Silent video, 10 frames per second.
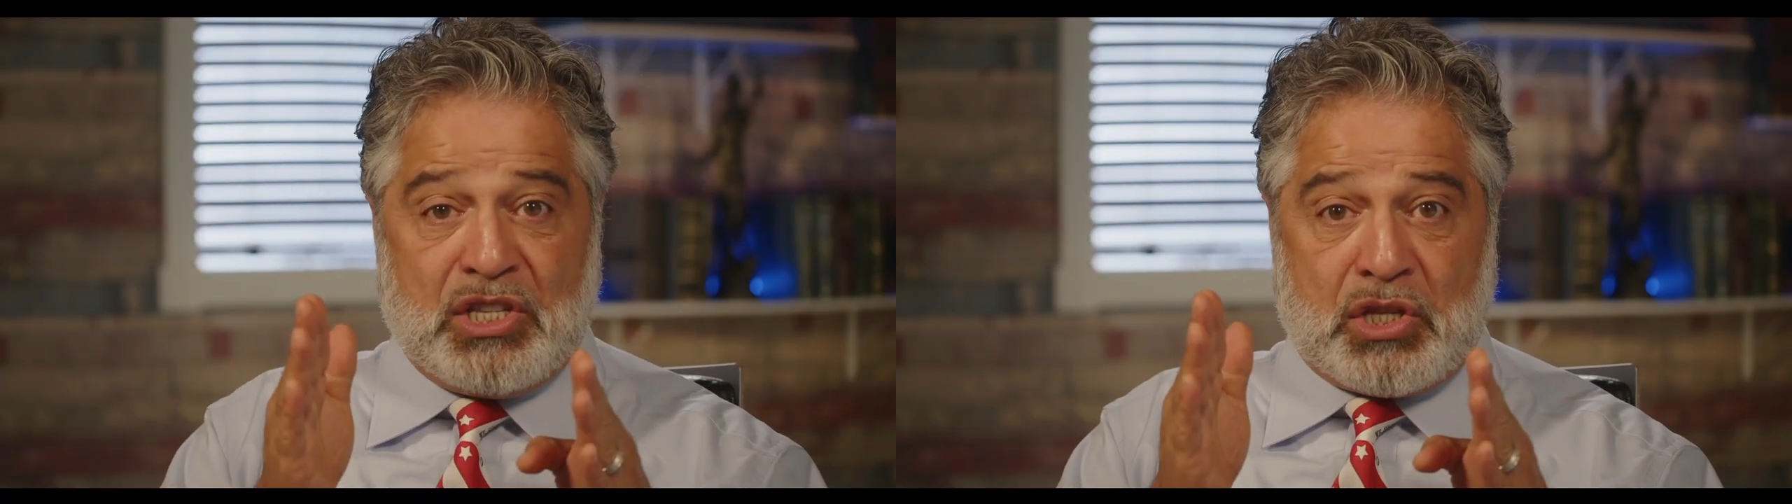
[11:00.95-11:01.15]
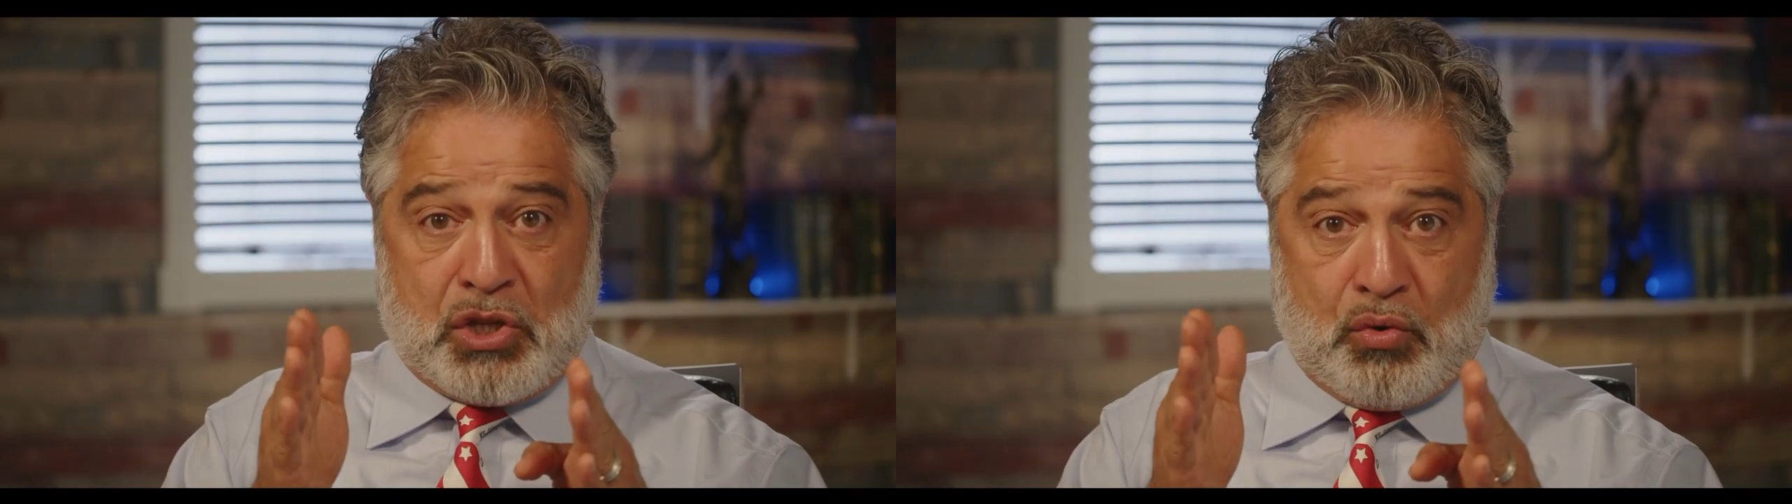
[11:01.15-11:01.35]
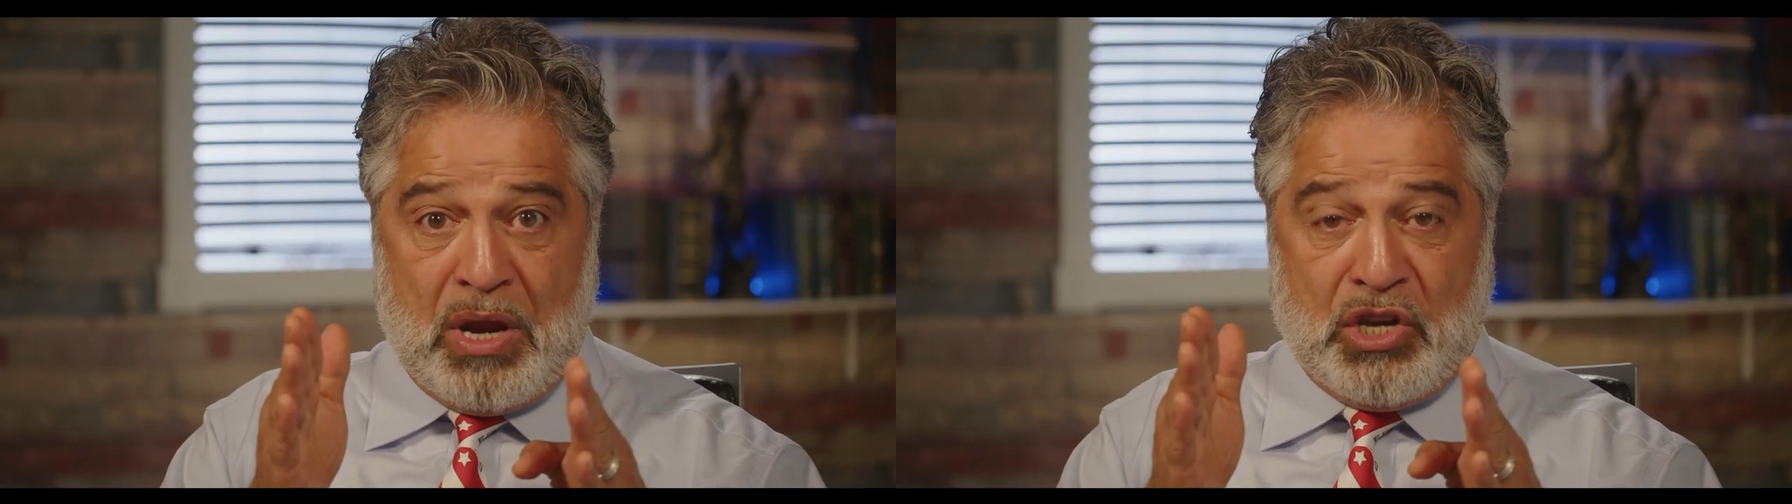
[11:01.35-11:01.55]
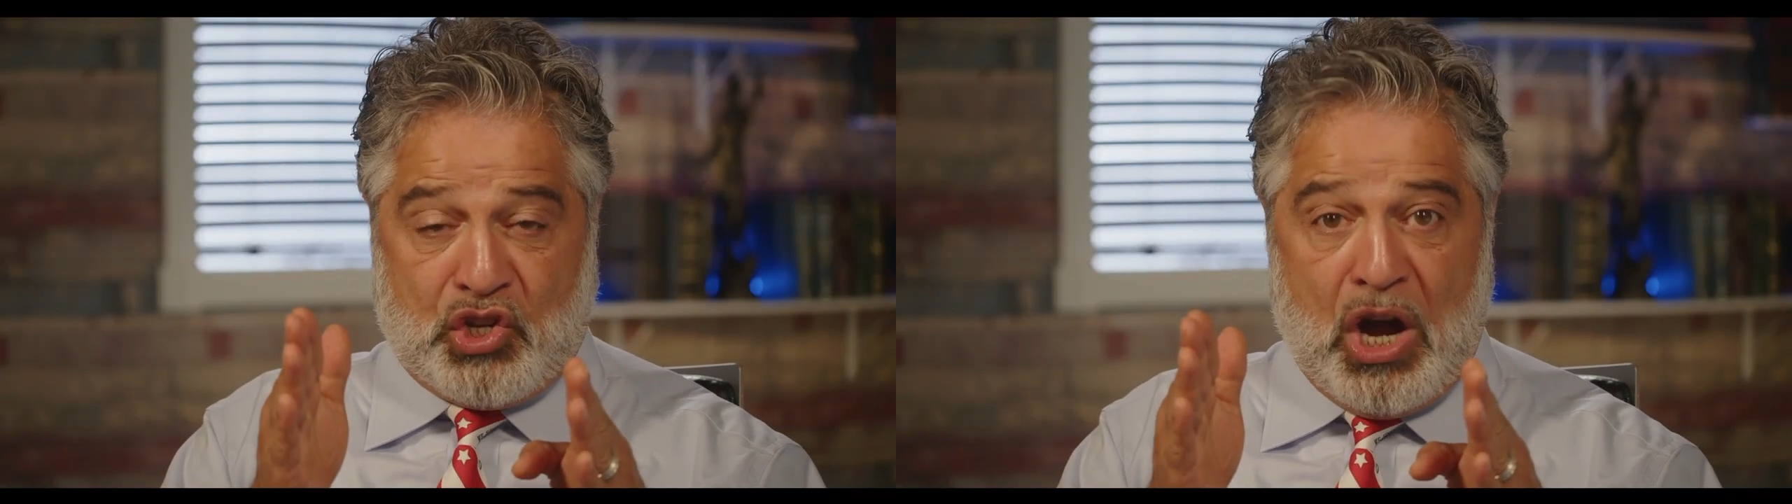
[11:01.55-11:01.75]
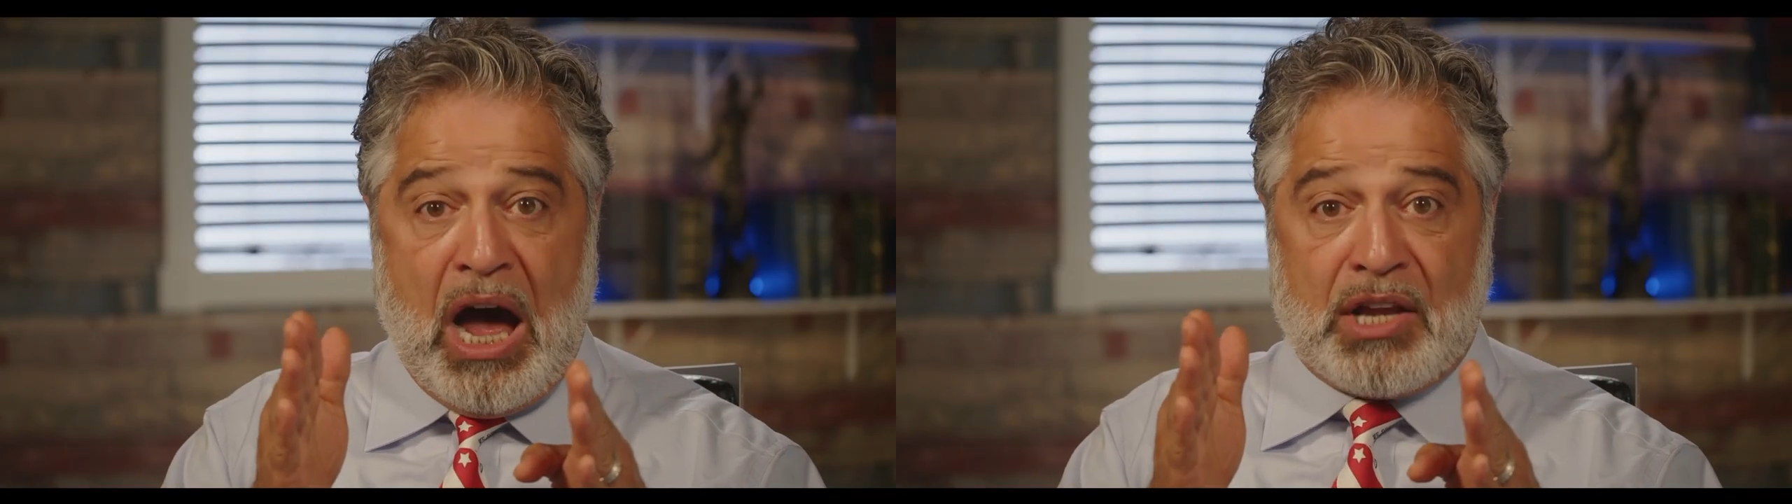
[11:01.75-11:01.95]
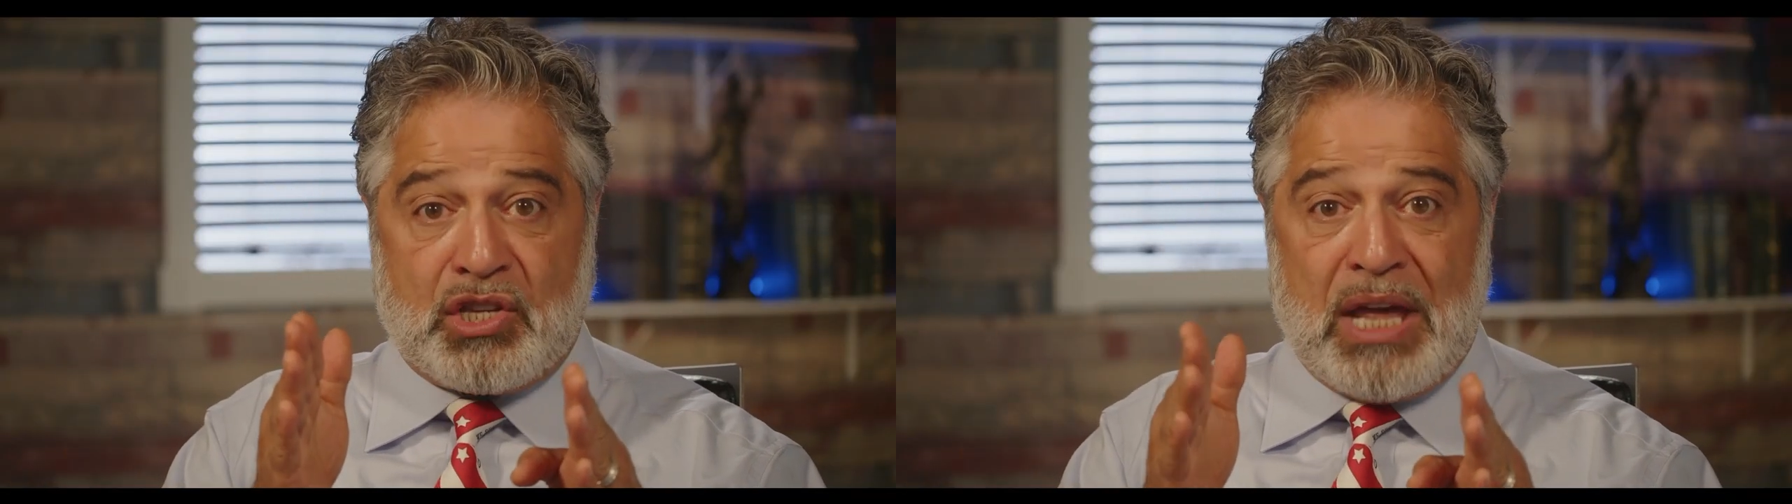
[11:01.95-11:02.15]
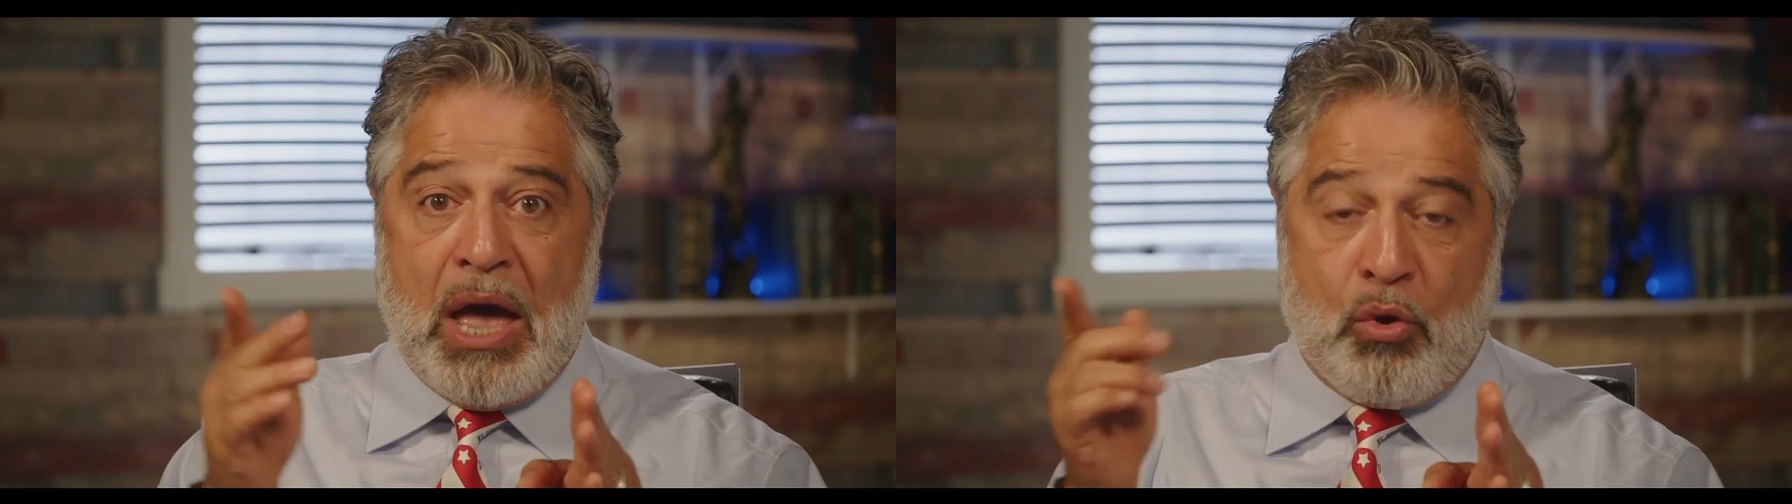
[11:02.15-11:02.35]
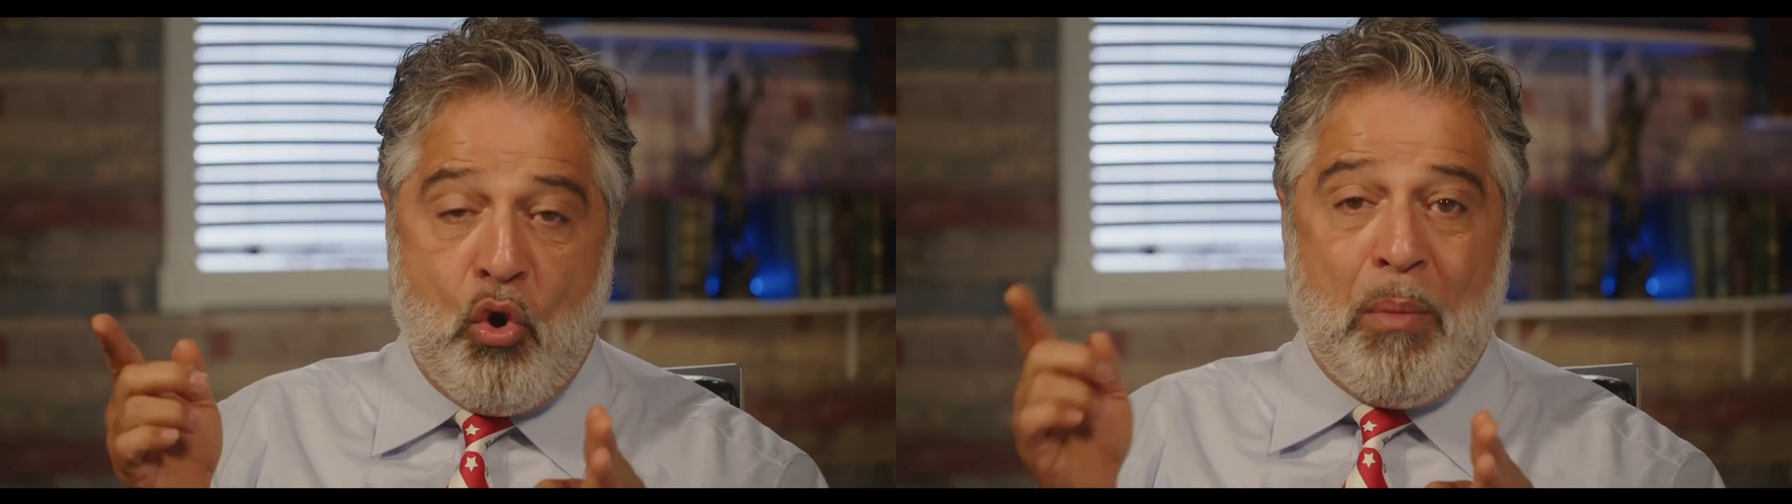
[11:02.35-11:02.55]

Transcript: screenshots and go